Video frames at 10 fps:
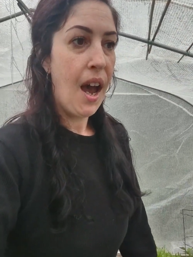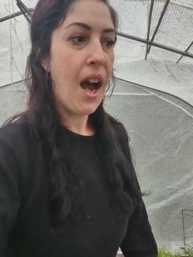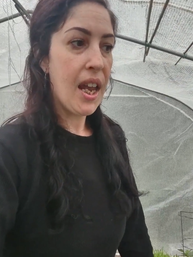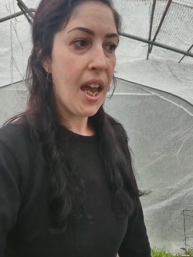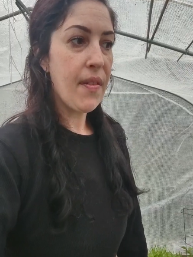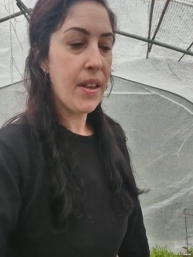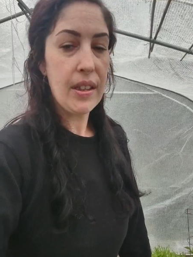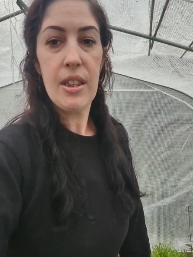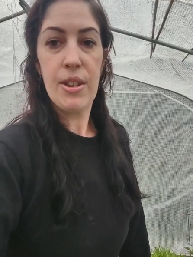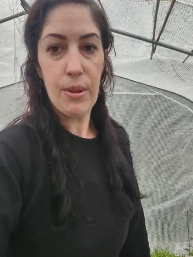I have at
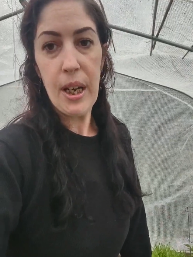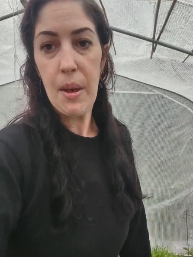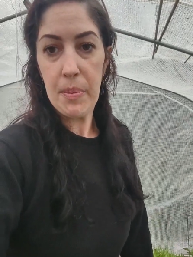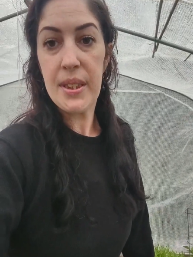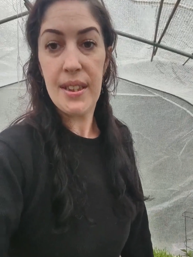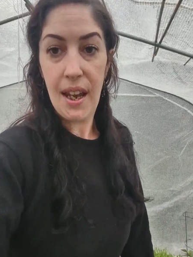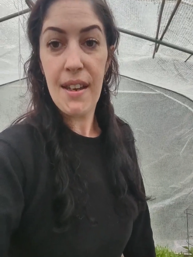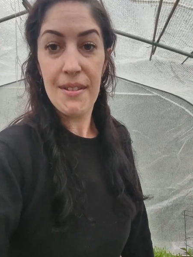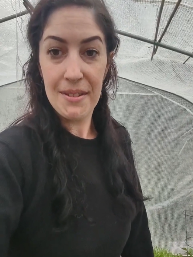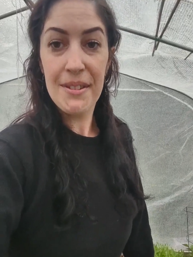least 3 cups a
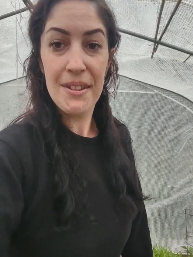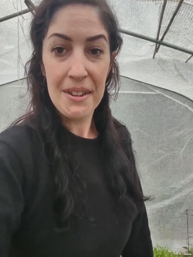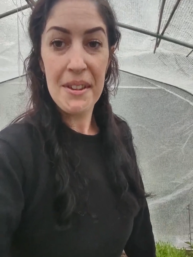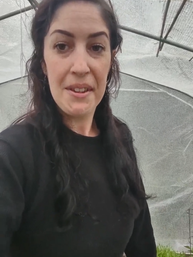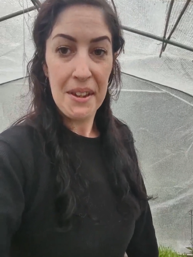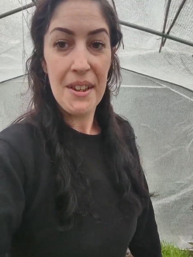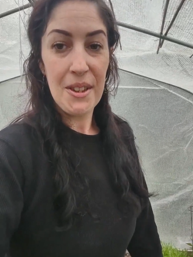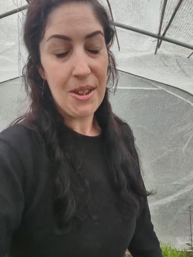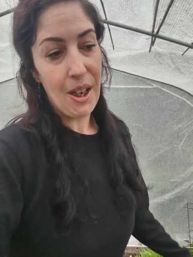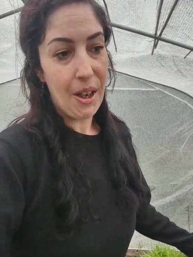day.
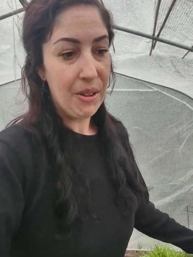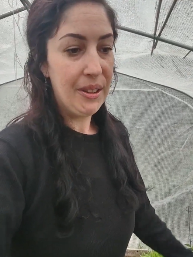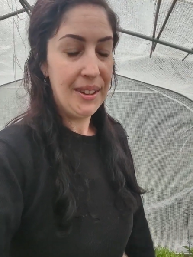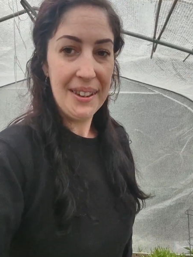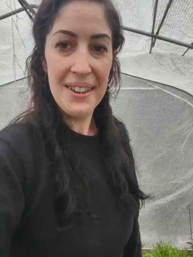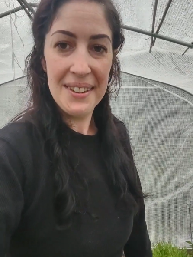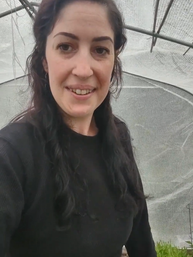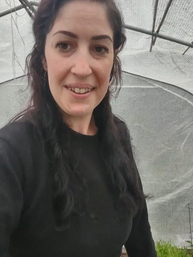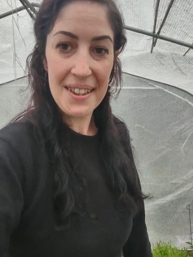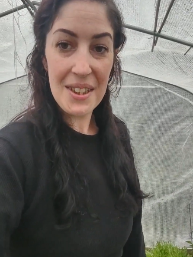So
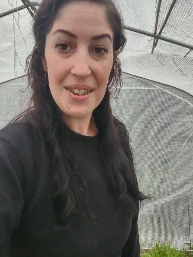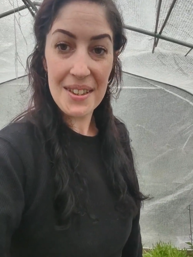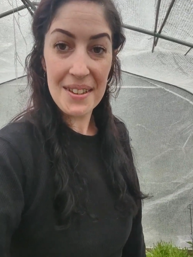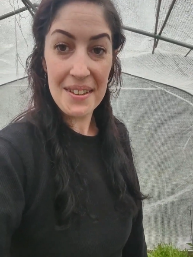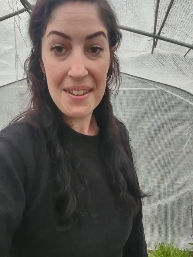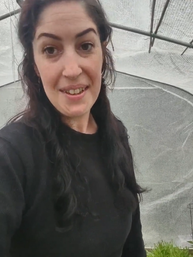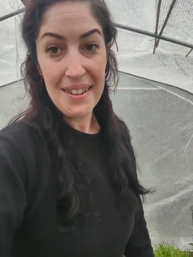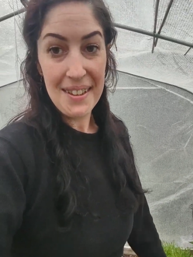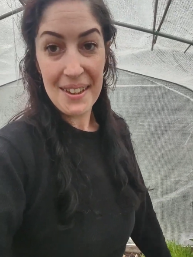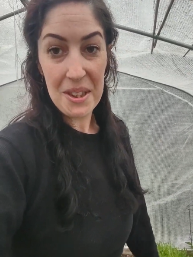that's
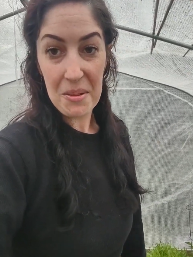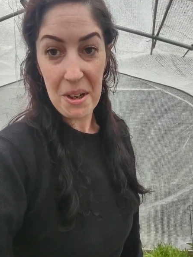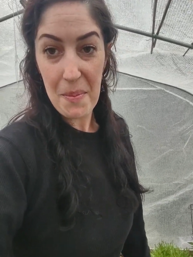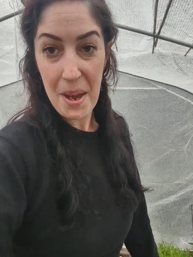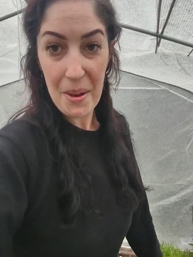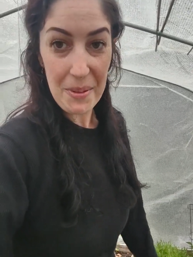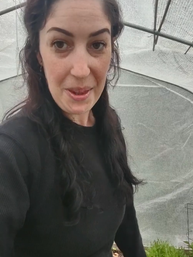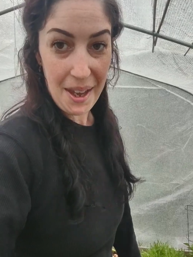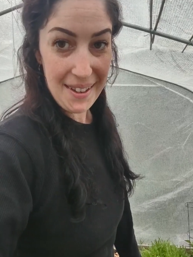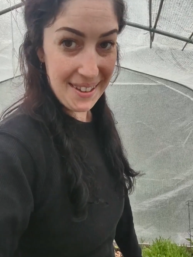that's where I'm at with
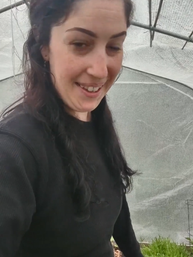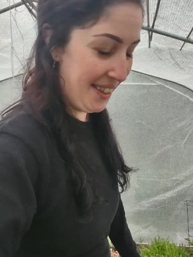that,